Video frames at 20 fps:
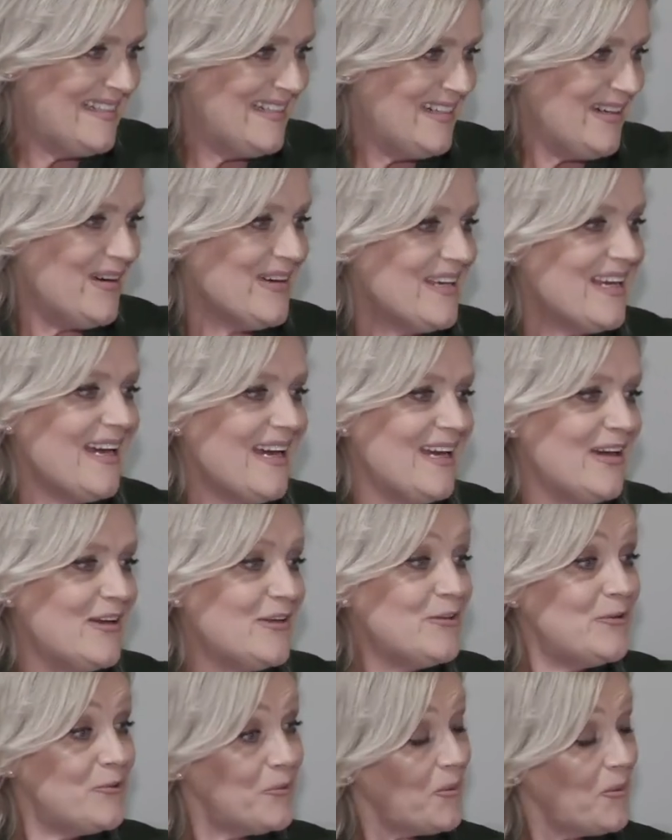Okay,
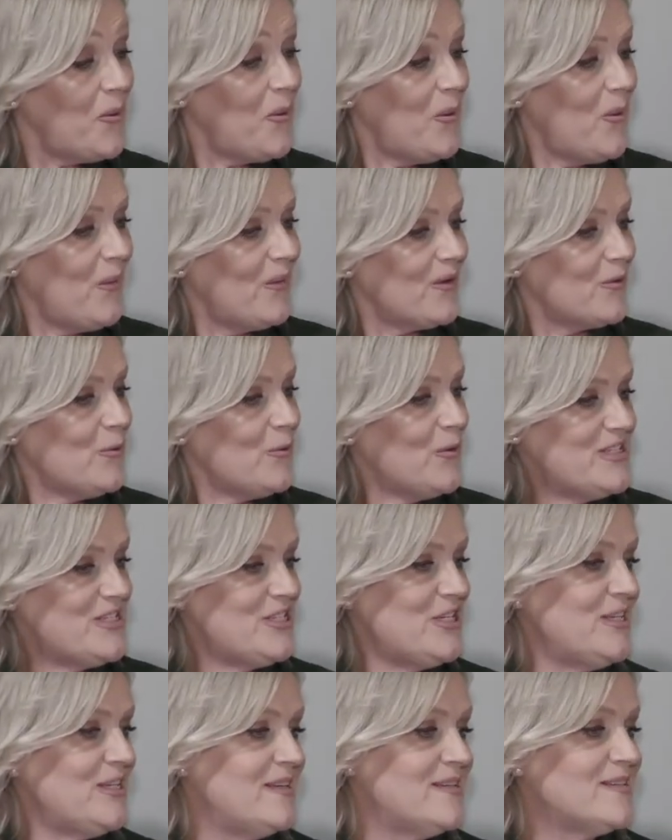your
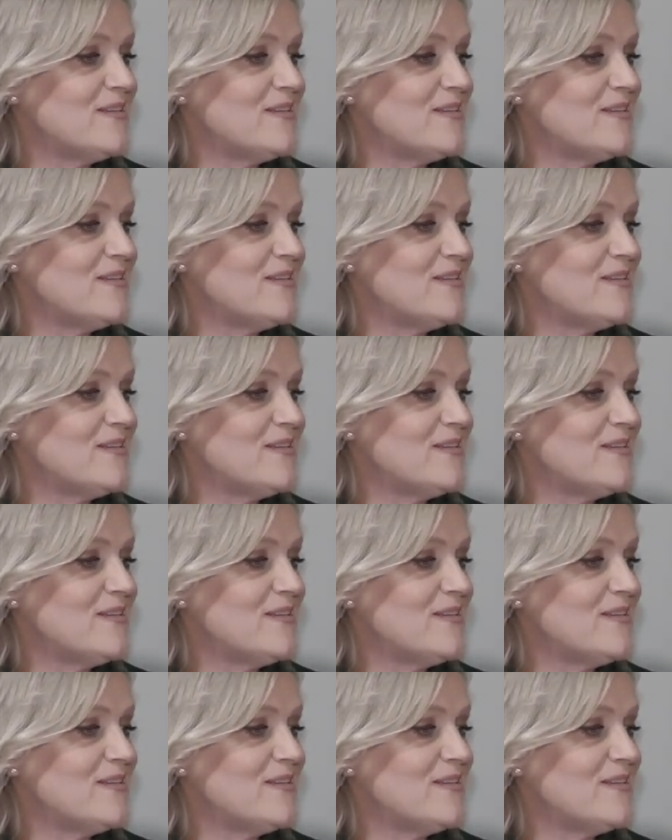question is,